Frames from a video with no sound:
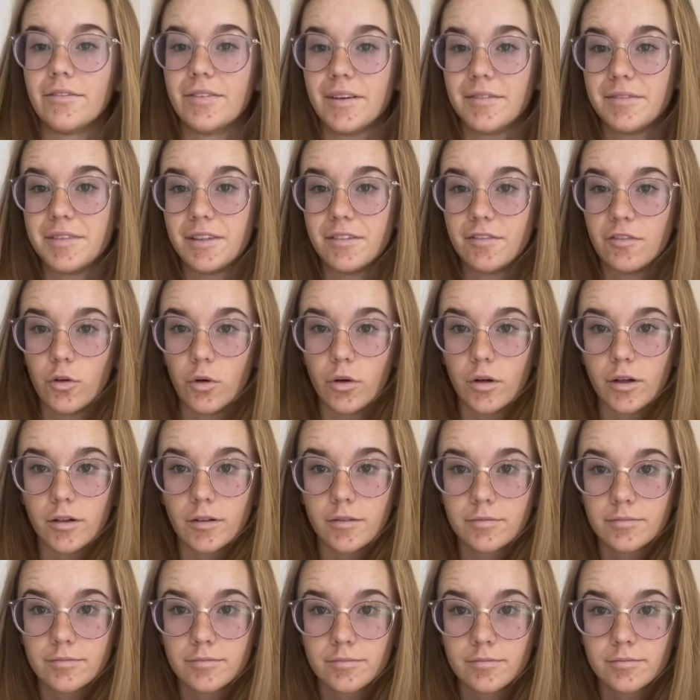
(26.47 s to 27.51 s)
fifty-four.
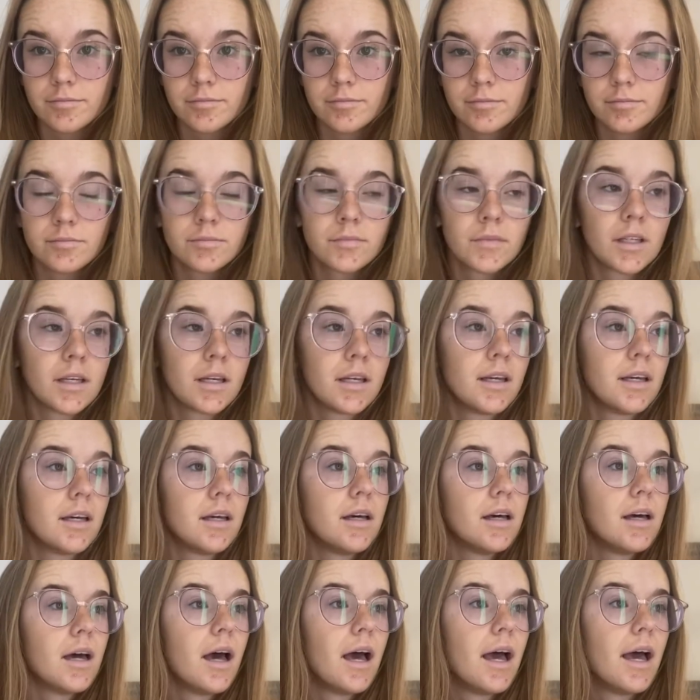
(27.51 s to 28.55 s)

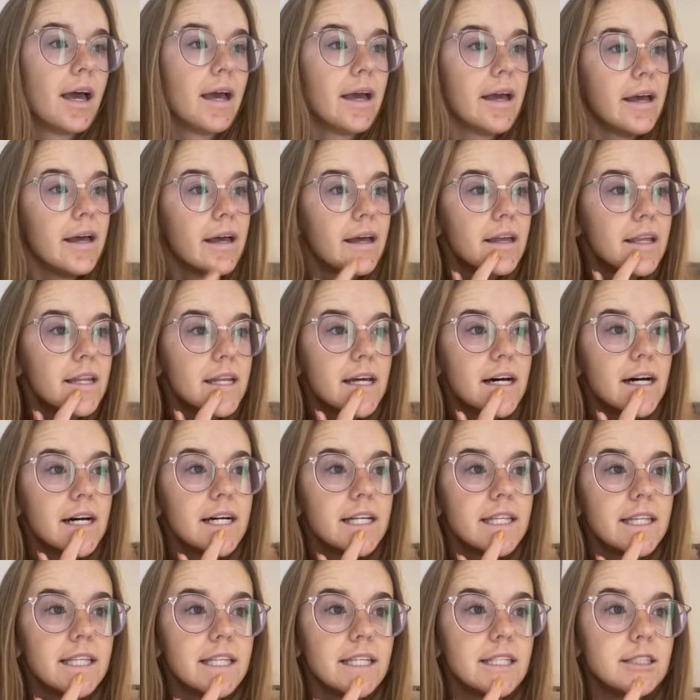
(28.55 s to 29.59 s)
And
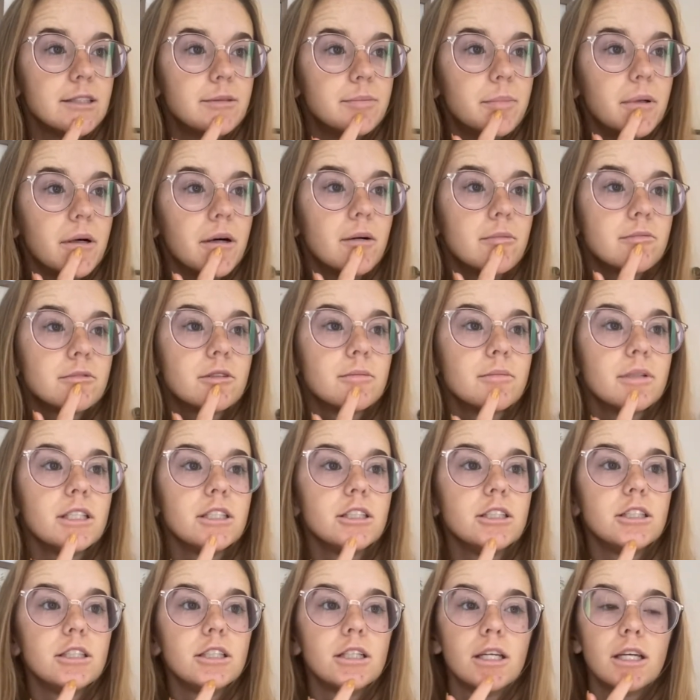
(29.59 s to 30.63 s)
these bumps on my
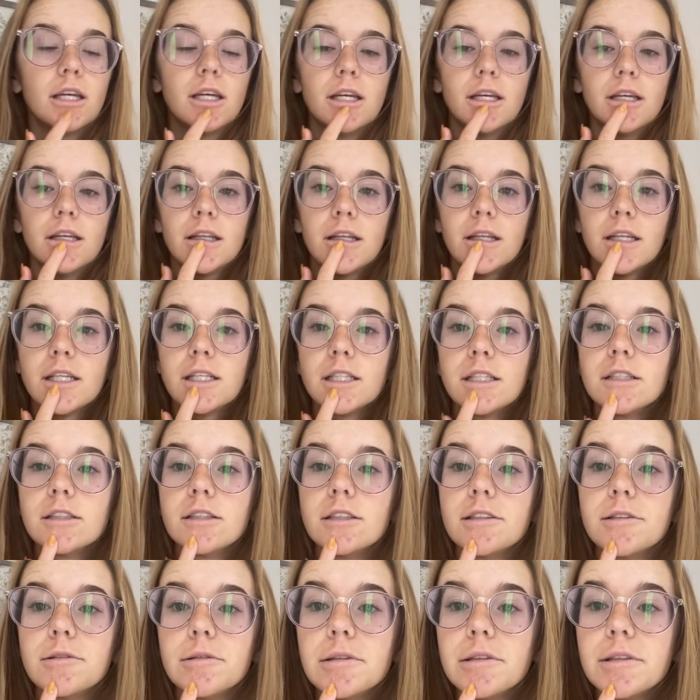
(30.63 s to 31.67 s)
chin,
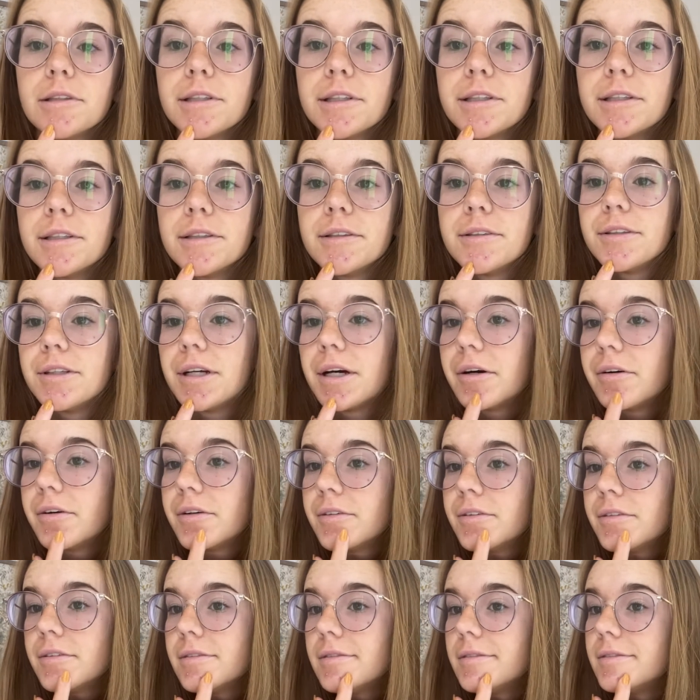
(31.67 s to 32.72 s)
I woke up, that
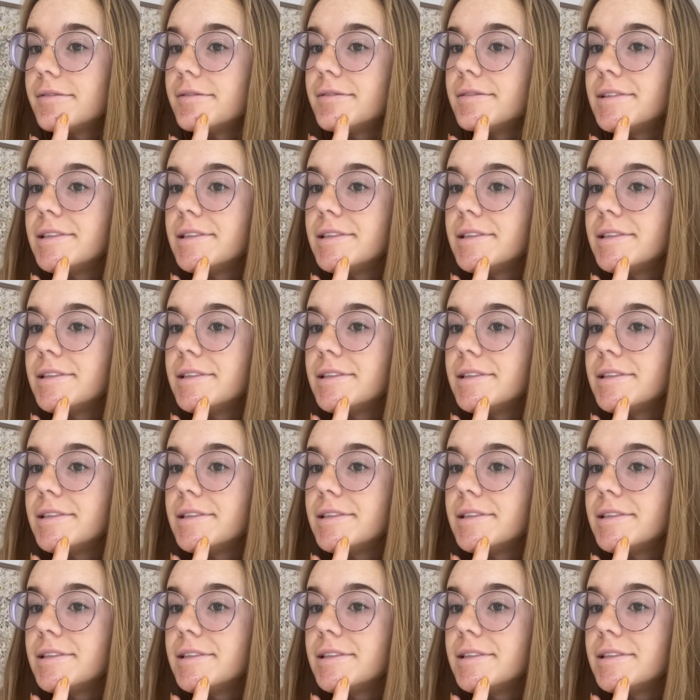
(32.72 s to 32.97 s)
one,